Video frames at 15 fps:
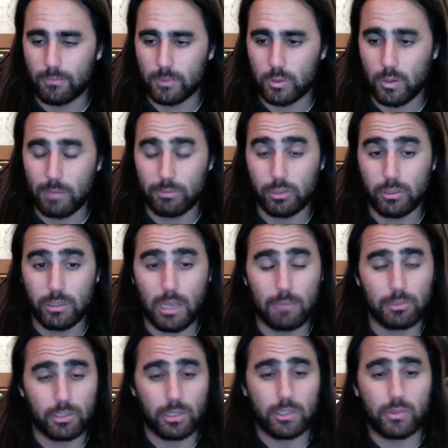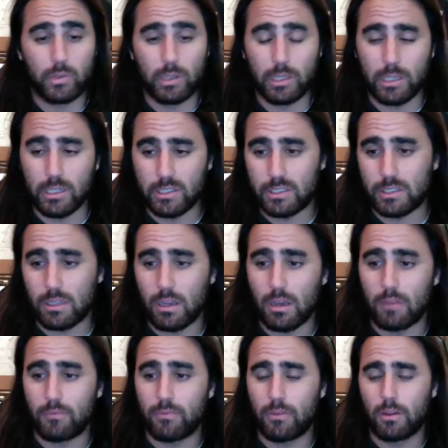I'm sure it's really good
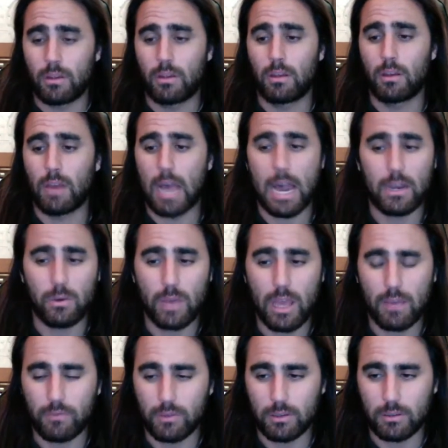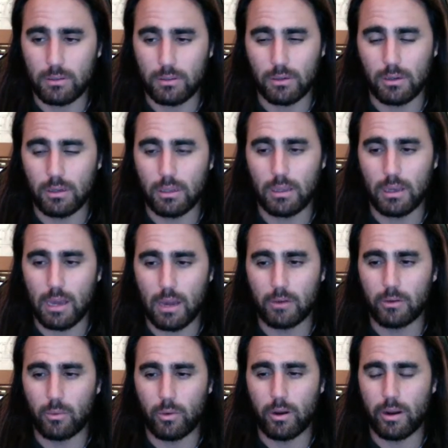stuff. I don't have good
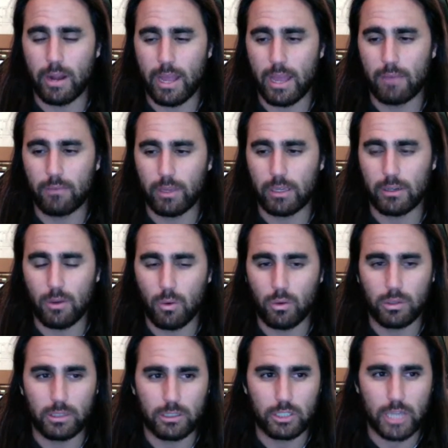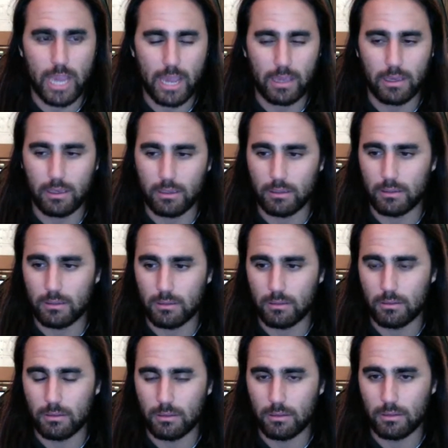outerwear. I have like an Oakley jacket
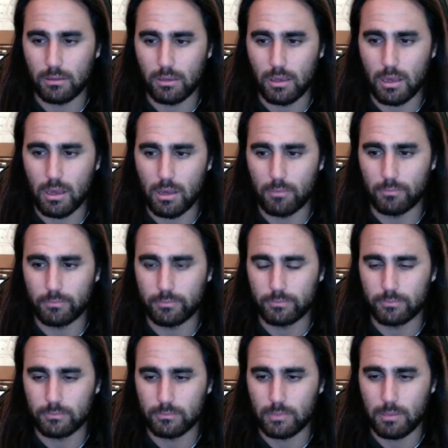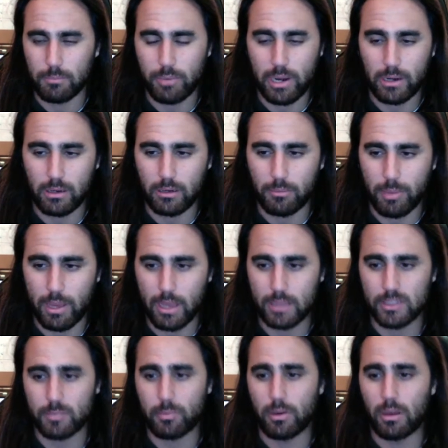and Predator
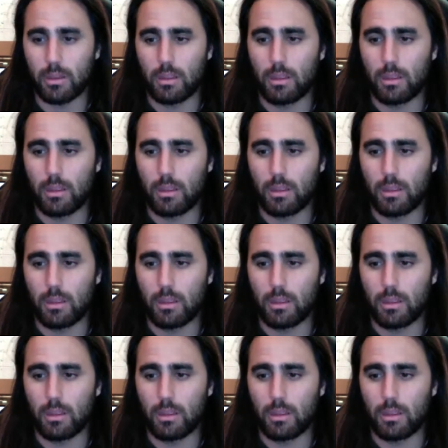pants, but